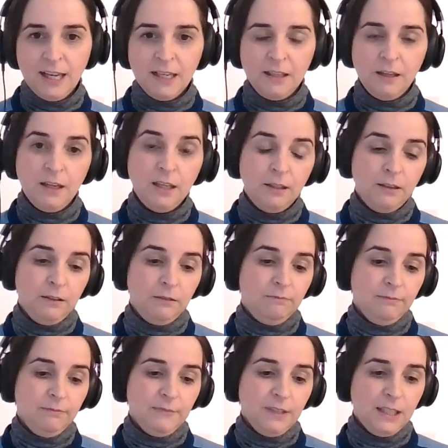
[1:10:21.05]
and in
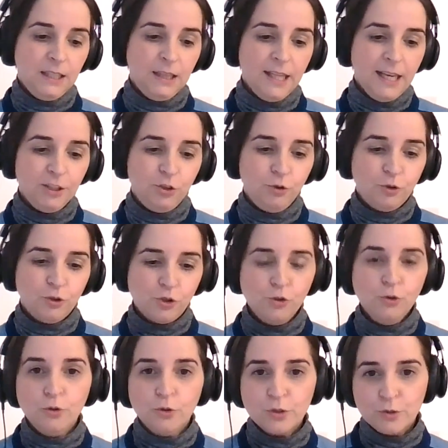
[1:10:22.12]
that you
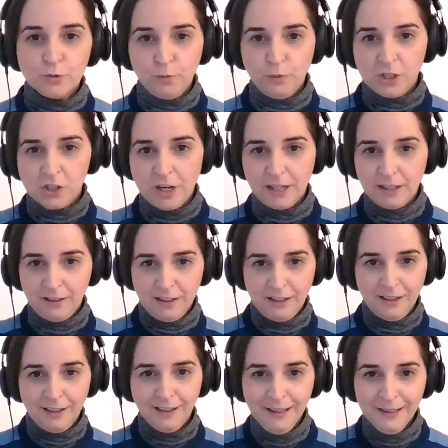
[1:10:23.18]
choose which are
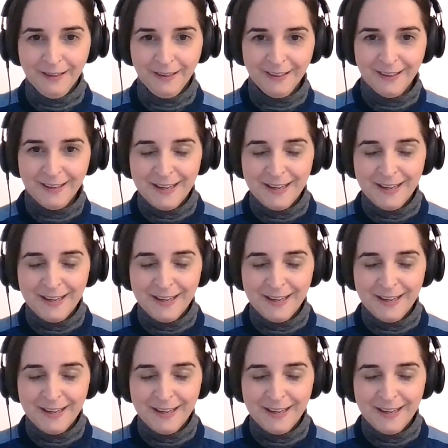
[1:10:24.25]
the